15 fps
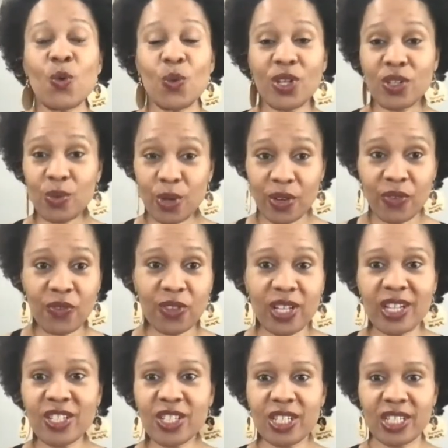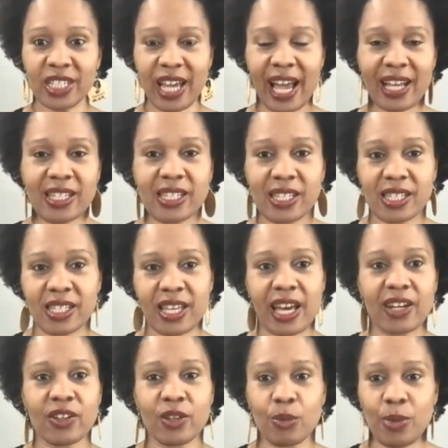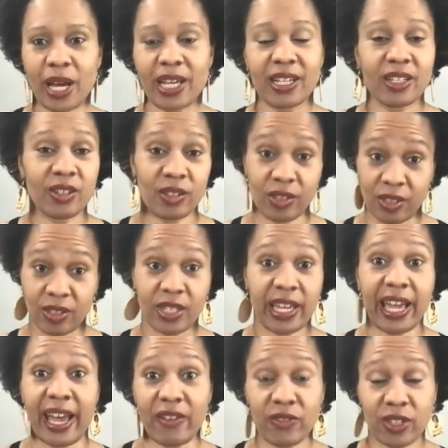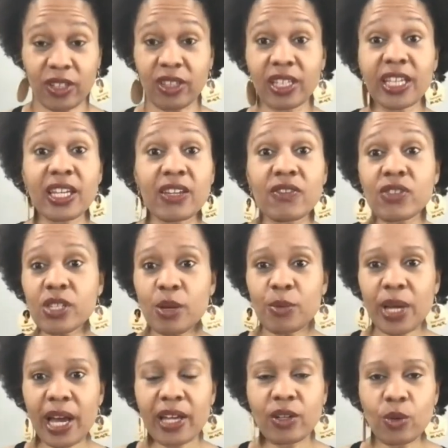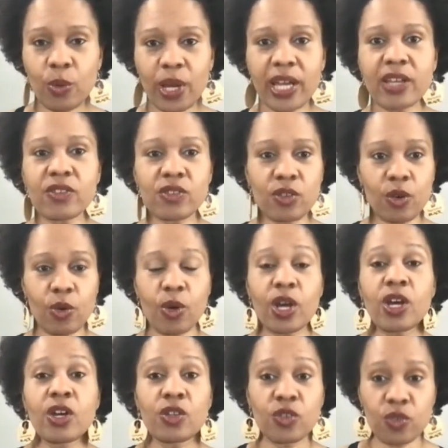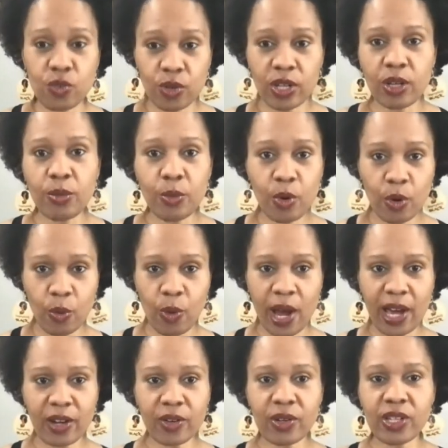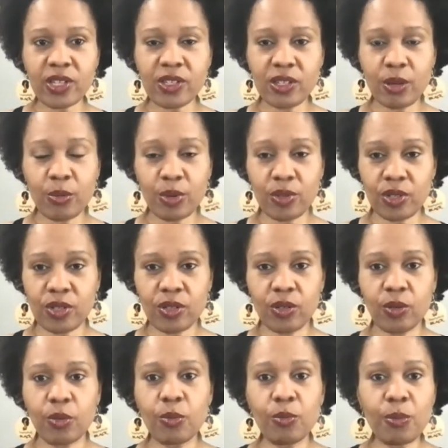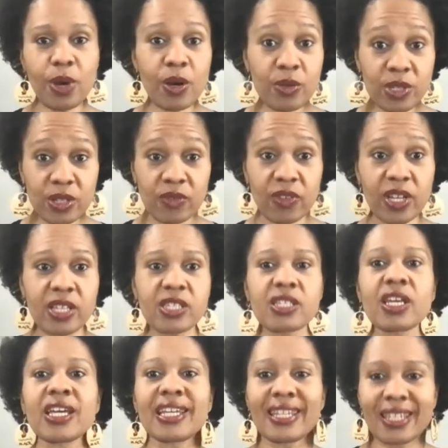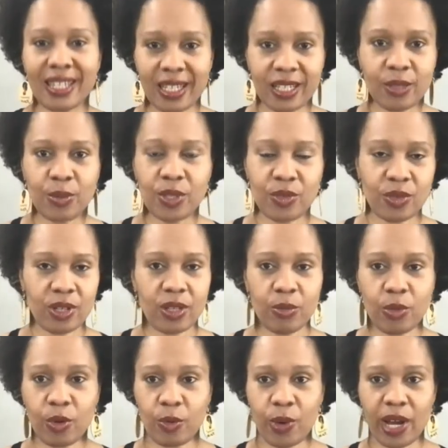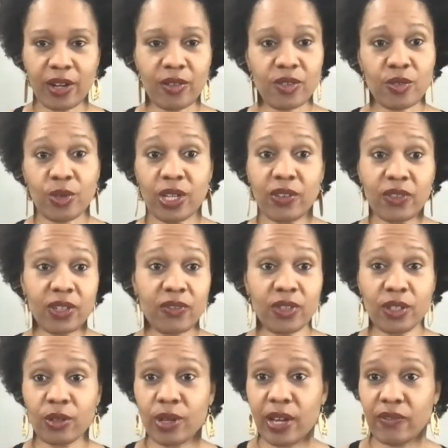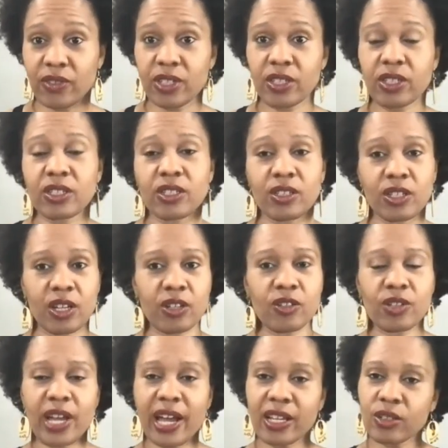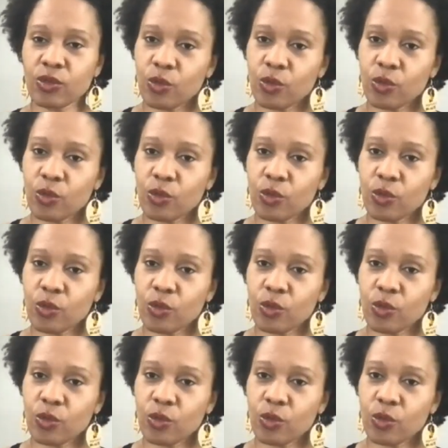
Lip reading: When you are flushing toxins out of your body, they have to leave some kind of way. So drink more water is number two. Most of us need to be drinking more water. So even if you don't have to, you're not